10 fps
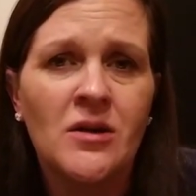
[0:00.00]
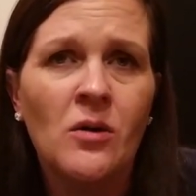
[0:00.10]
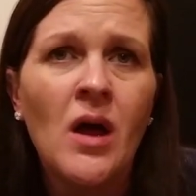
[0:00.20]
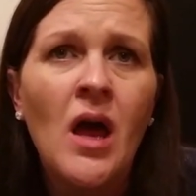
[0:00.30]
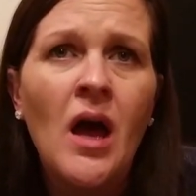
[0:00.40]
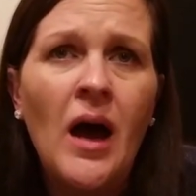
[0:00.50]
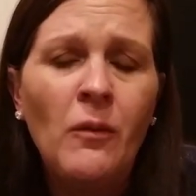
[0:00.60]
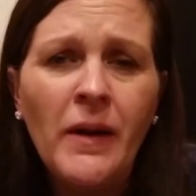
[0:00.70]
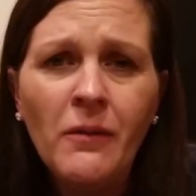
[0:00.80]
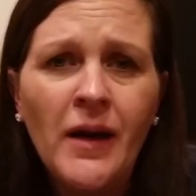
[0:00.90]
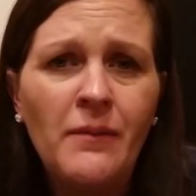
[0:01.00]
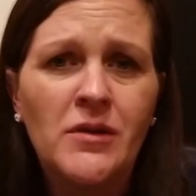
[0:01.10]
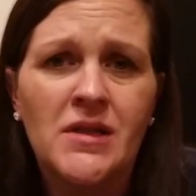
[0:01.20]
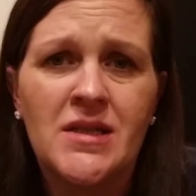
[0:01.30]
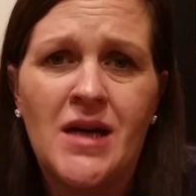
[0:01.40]
So we were
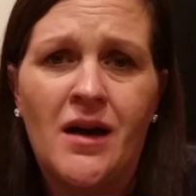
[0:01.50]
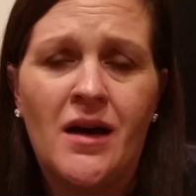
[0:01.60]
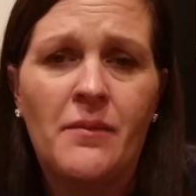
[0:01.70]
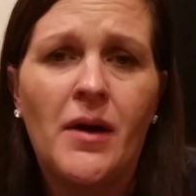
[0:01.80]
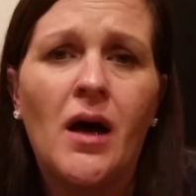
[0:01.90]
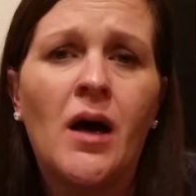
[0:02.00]
able to stock up